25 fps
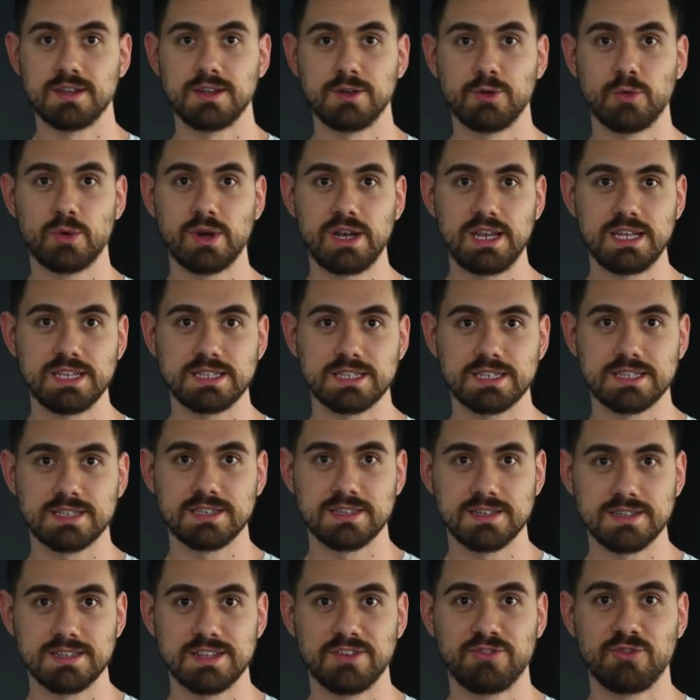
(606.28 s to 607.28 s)
release
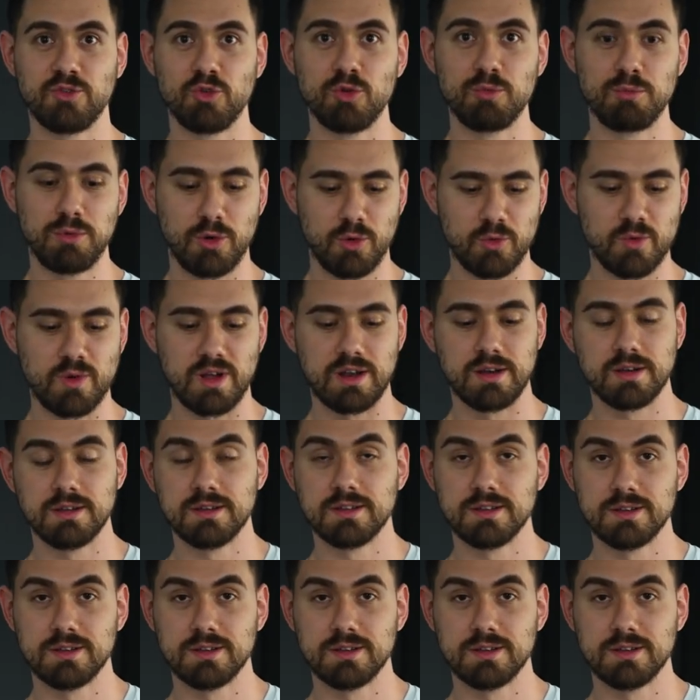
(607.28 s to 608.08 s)
the full-blown one.